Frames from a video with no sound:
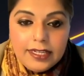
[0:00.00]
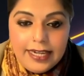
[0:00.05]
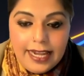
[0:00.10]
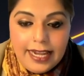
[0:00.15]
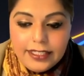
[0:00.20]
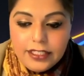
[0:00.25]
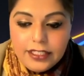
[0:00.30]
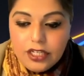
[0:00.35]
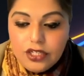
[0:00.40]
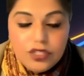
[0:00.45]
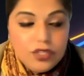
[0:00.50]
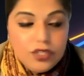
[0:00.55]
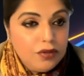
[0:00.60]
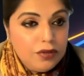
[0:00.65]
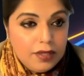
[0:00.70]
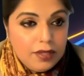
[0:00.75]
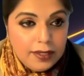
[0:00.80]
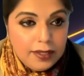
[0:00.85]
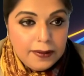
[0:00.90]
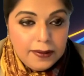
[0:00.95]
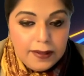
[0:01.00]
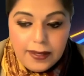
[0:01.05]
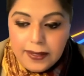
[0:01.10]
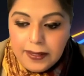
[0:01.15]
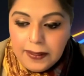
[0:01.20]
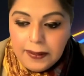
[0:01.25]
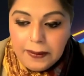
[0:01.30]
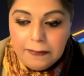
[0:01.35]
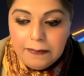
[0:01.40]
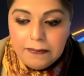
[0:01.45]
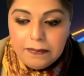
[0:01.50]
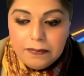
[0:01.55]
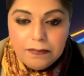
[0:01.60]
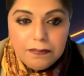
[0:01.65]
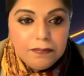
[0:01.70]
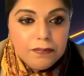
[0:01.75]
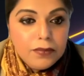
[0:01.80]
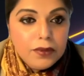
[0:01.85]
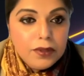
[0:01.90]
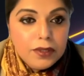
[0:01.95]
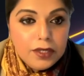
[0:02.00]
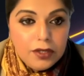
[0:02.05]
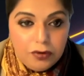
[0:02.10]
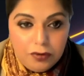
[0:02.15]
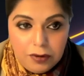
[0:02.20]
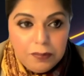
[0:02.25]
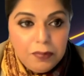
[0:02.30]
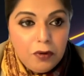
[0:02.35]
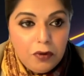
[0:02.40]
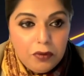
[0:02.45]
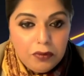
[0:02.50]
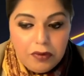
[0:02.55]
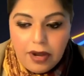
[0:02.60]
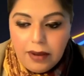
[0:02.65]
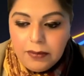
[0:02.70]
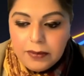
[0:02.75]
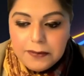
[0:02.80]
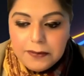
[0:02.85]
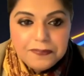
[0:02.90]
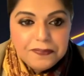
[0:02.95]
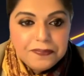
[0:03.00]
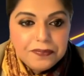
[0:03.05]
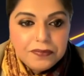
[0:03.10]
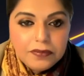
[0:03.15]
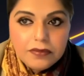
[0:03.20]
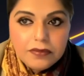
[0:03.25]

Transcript: connected to the current programmer.